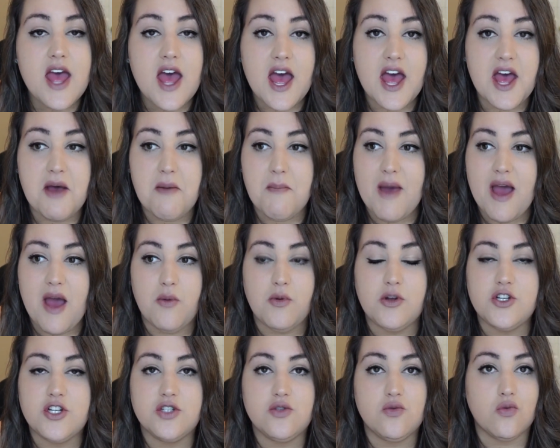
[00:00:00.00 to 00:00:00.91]
I
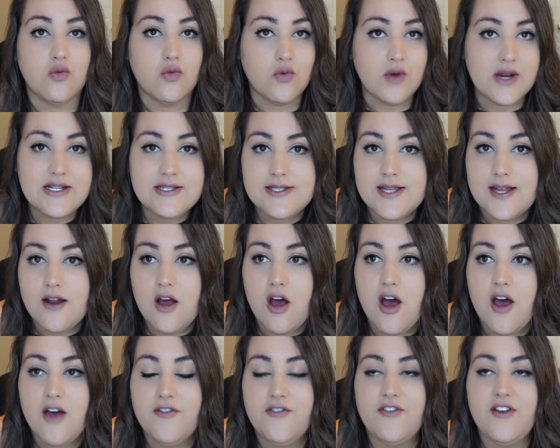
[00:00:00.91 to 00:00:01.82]
would just rinse it
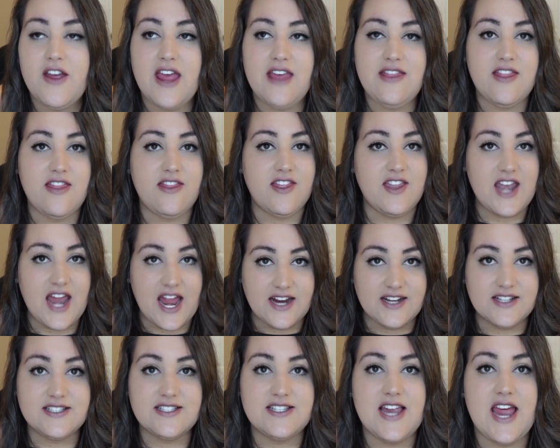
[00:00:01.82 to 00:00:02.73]
off, and then the
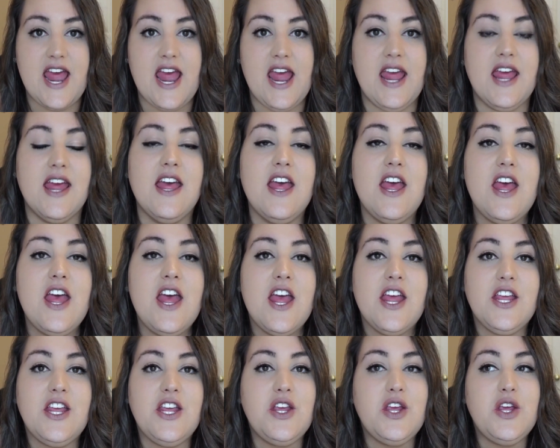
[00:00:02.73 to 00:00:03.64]
next day
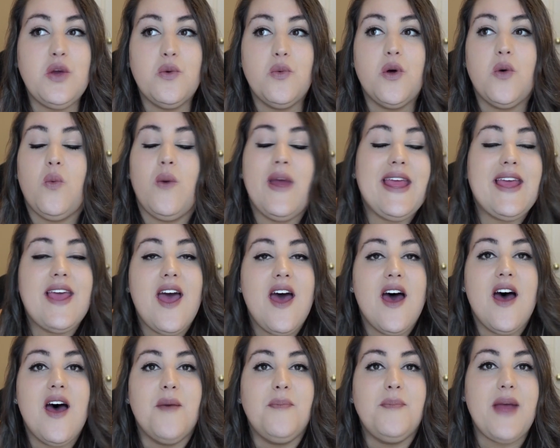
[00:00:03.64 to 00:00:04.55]
you will wake
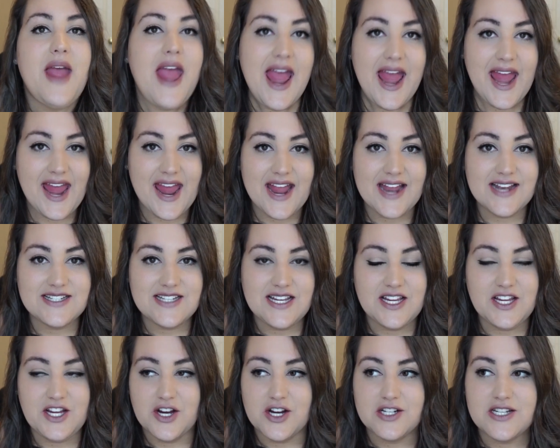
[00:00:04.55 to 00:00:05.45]
up
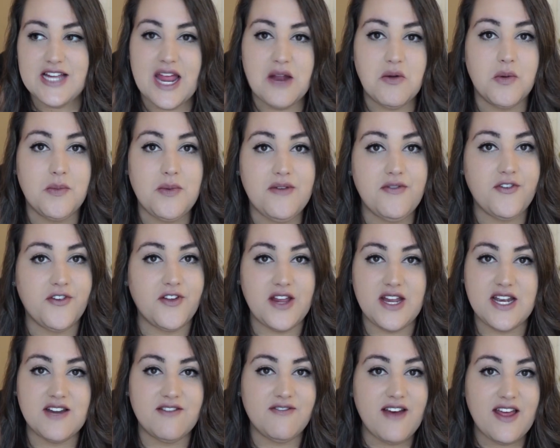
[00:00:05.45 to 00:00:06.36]
and your tan will be
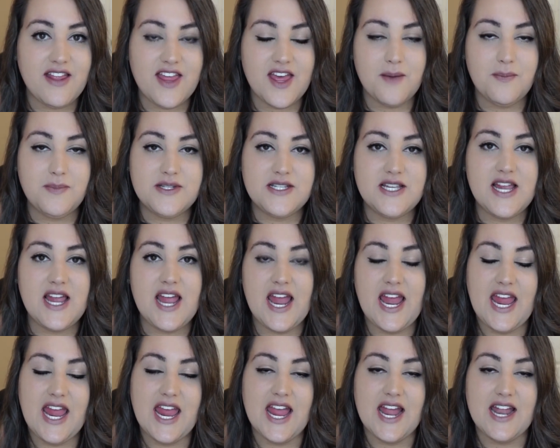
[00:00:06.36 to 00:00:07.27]
fully developed
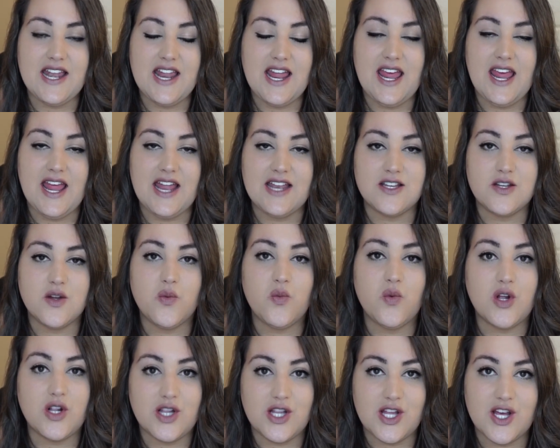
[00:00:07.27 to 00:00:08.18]
and it
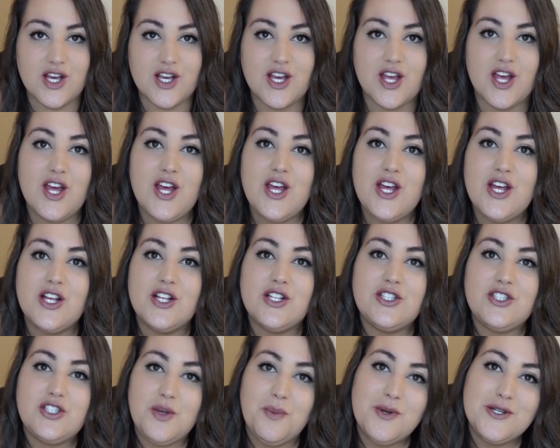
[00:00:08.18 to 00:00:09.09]
will look
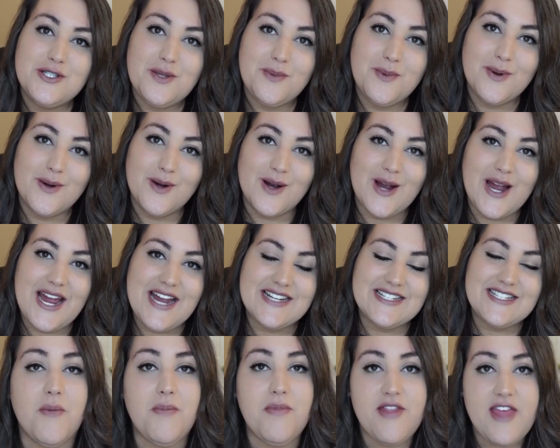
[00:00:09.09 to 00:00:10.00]
super, super
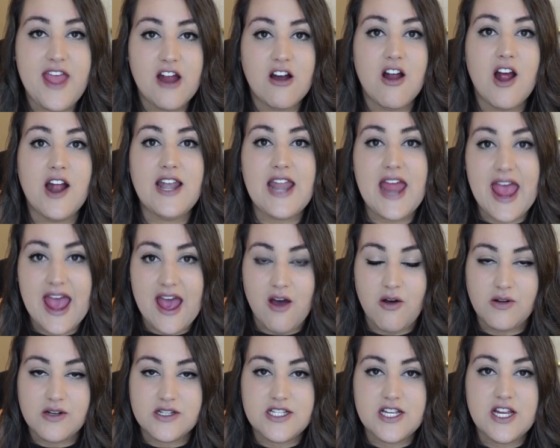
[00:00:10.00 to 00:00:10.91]
great. From there on
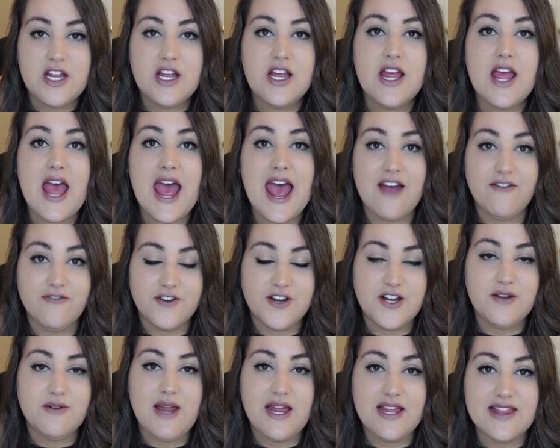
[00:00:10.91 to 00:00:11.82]
out,
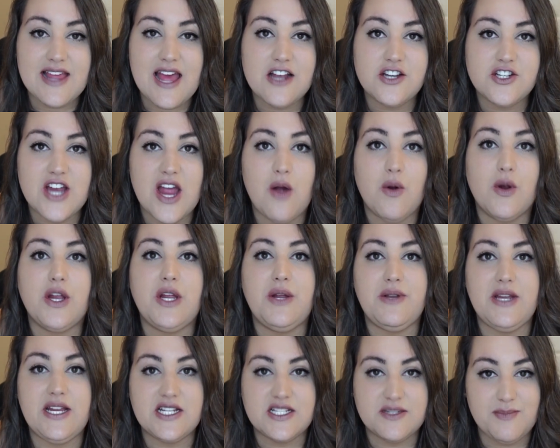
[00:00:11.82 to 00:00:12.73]
after you take that shower,
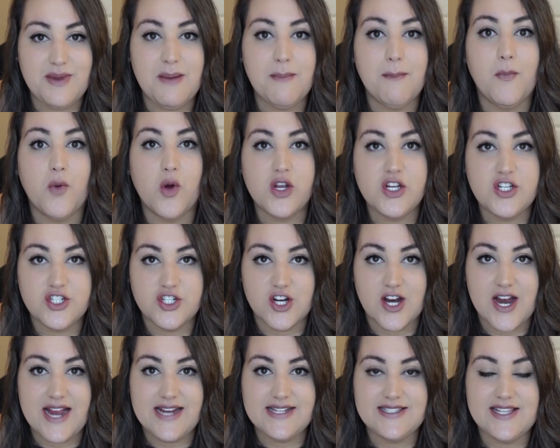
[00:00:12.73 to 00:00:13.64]
you need to be
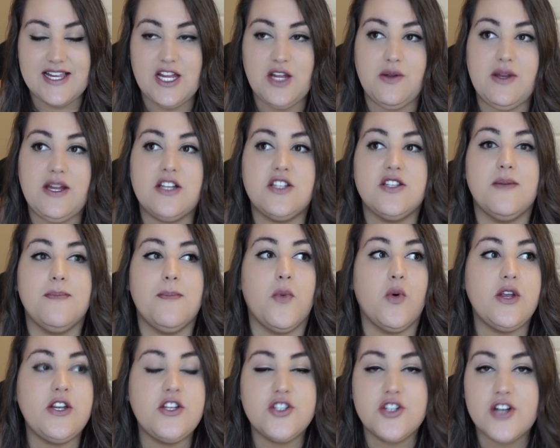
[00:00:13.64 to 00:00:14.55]
moisturizing. You need to
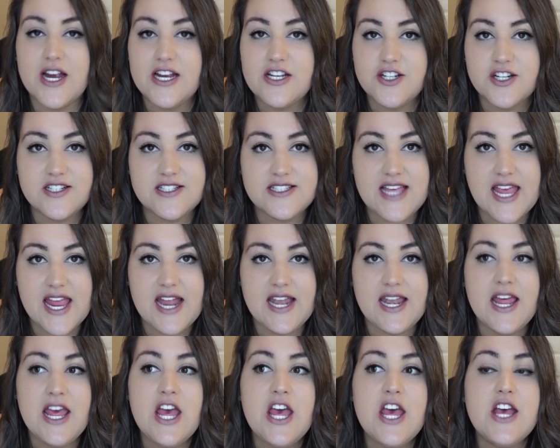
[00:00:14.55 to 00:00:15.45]
moisturize your
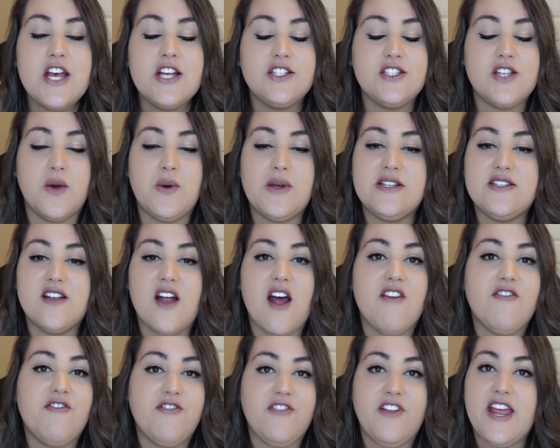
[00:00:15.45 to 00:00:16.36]
skin so it's
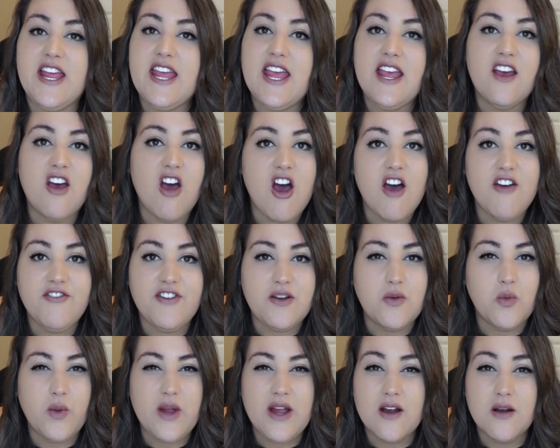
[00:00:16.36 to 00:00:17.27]
not flaking off
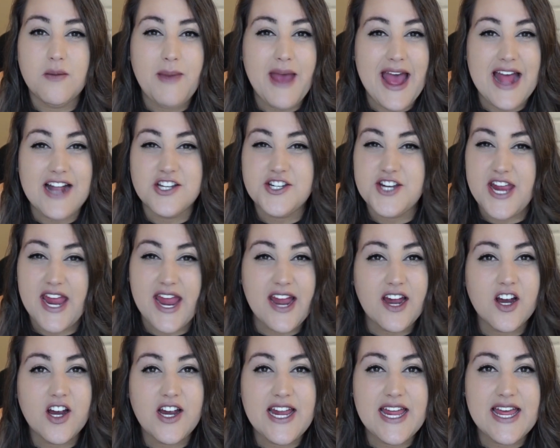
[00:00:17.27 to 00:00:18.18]
in weird patchy
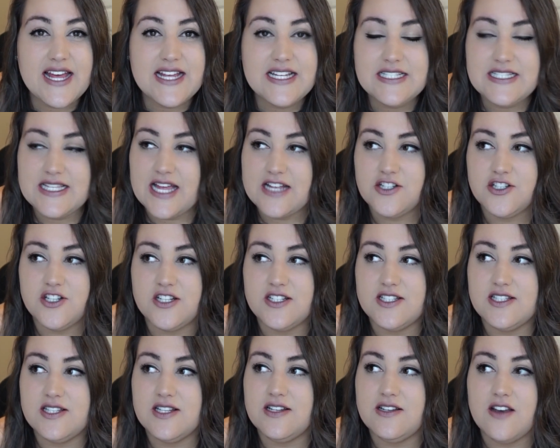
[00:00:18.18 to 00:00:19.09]
areas. That's
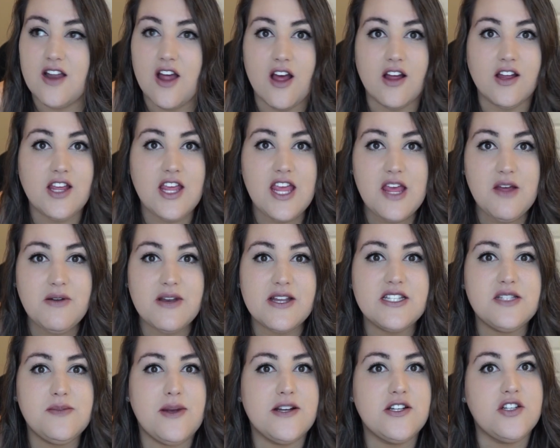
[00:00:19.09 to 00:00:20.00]
just not cute,
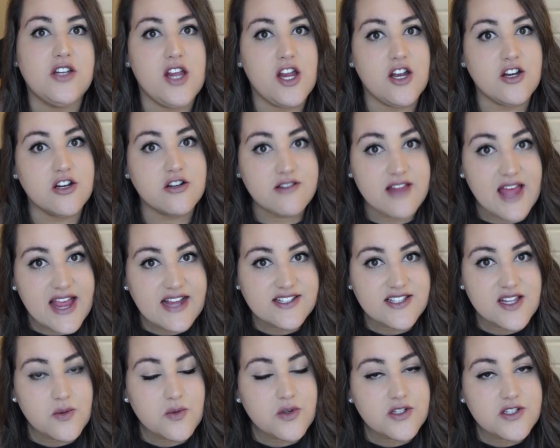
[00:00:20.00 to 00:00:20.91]
especially on your
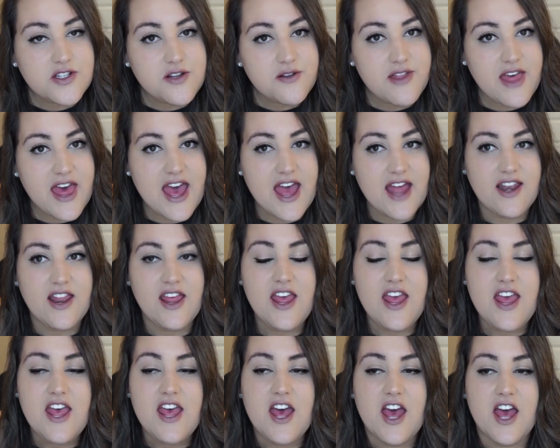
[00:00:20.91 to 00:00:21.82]
legs. It will do
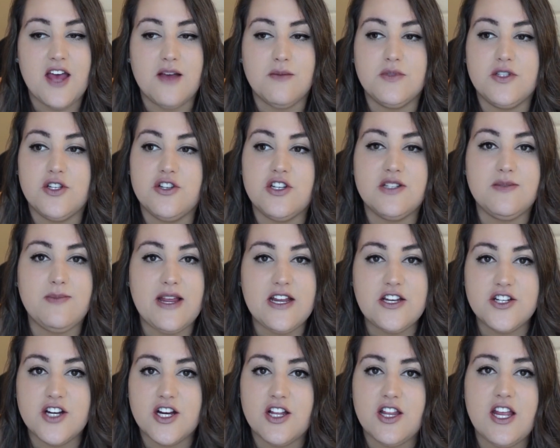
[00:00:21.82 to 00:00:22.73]
that. So just
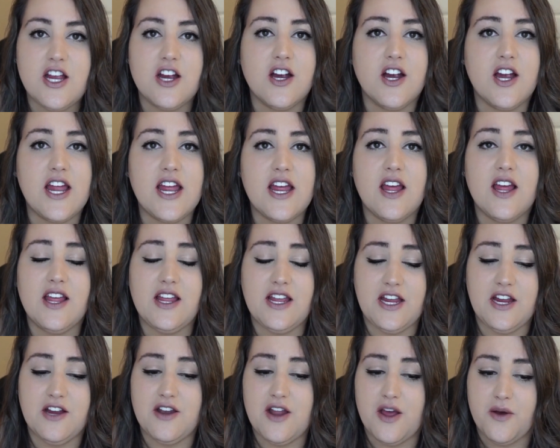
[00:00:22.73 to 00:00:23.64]
make sure that you're,
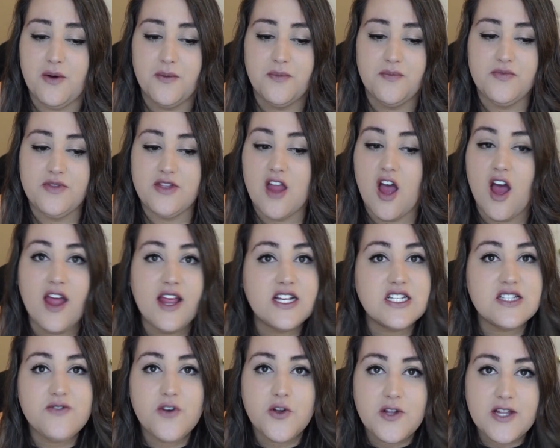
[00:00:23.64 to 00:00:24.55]
not
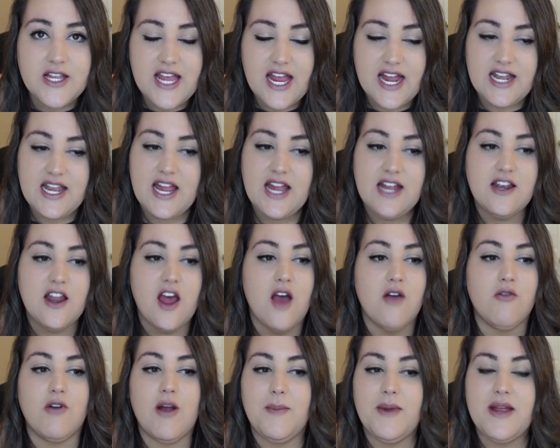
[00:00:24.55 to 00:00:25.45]
exfoliating,
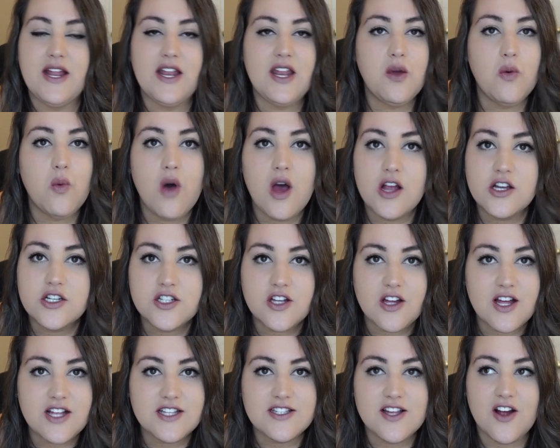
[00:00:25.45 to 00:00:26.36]
not rubbing any
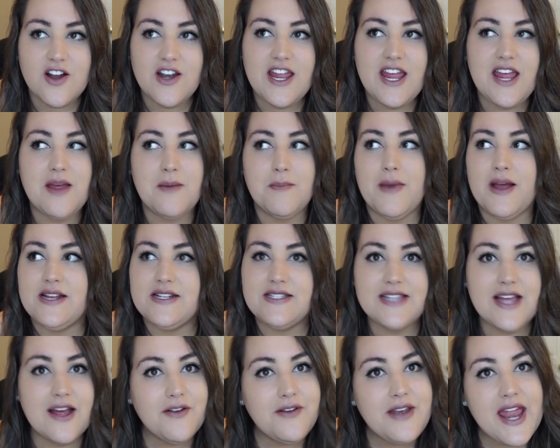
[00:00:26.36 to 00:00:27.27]
washcloths on it. It might
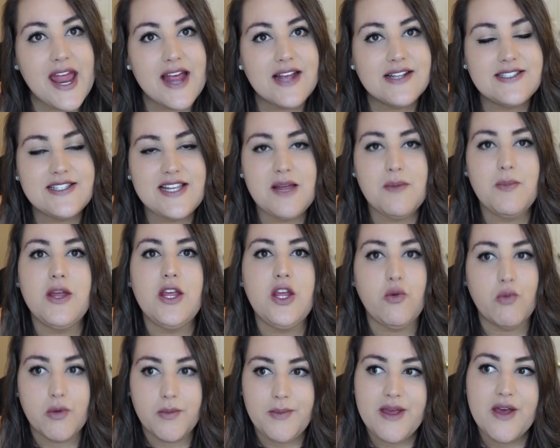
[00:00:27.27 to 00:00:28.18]
sound nasty, but
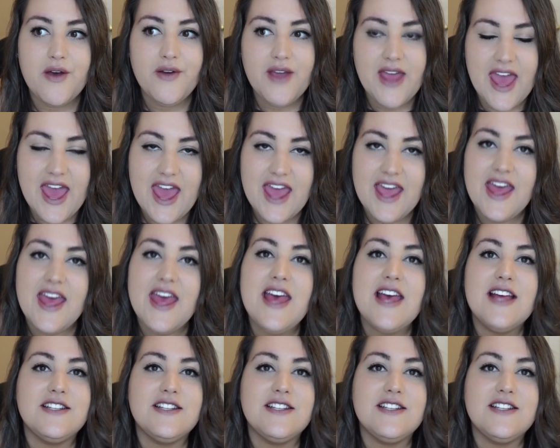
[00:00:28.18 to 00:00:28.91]
you will be okay.